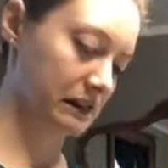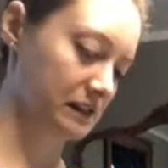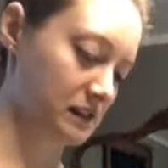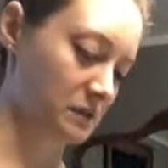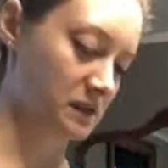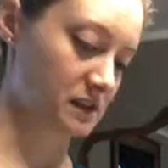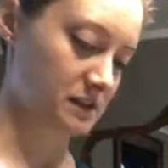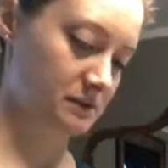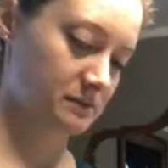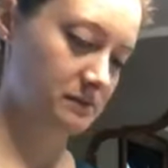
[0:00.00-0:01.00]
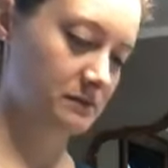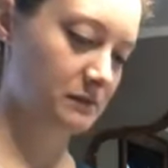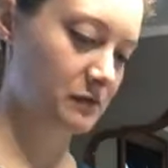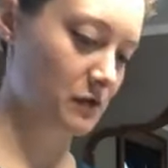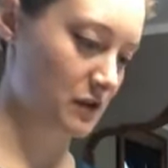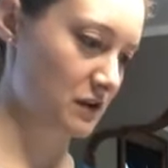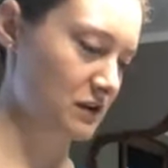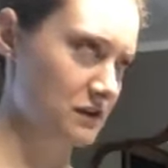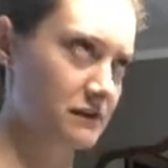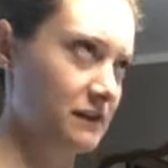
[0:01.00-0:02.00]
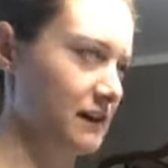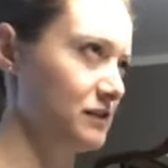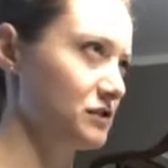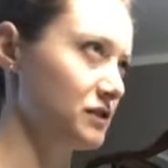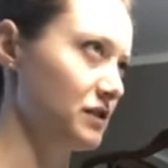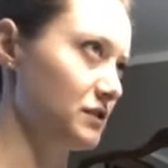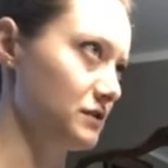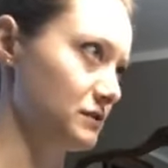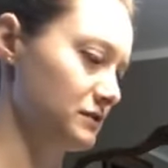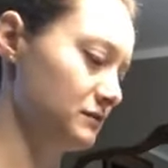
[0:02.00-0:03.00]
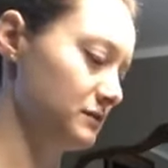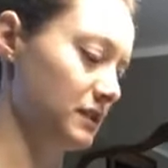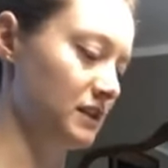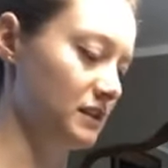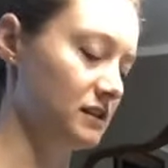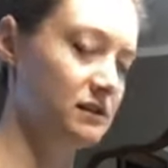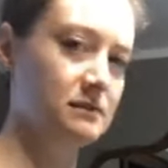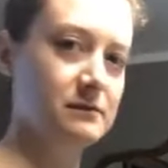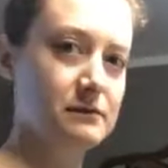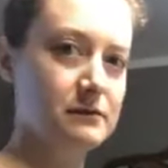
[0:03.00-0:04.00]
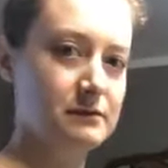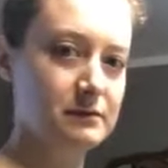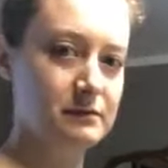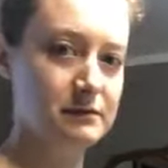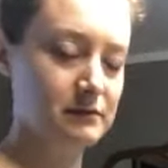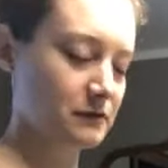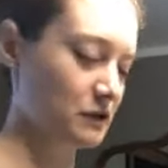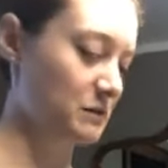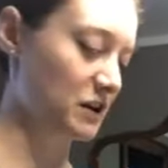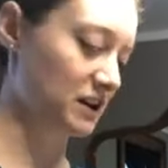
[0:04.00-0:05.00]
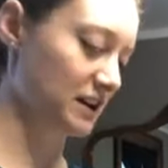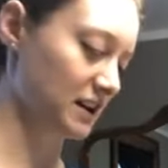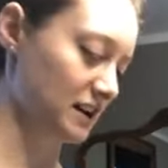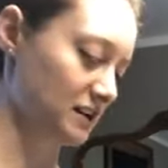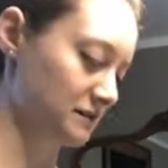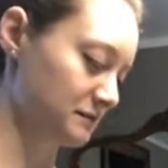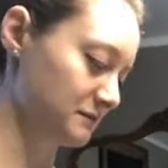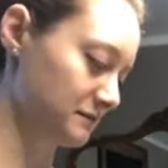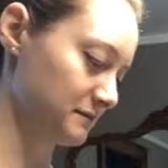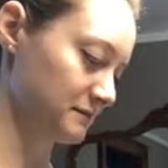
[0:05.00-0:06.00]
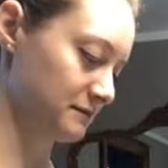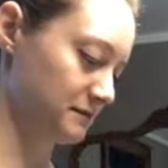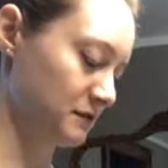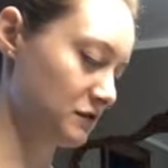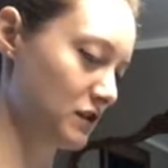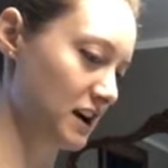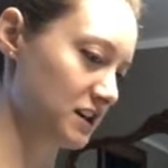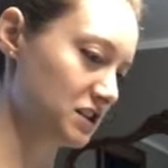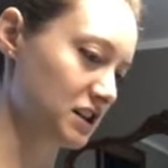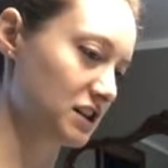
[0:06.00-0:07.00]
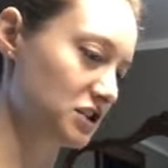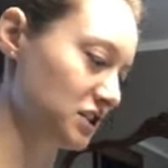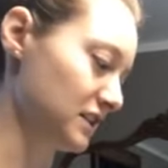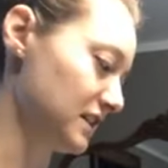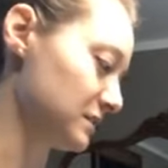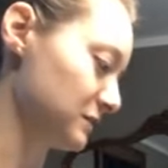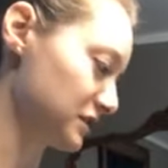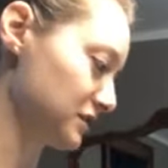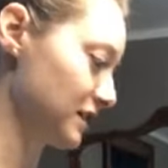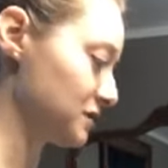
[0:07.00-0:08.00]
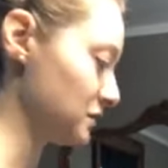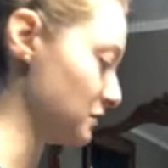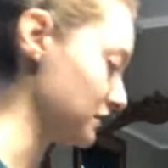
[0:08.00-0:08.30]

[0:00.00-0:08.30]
guess it was 4 or 5 years ago when the fur market kind of crashed initially and muskrats were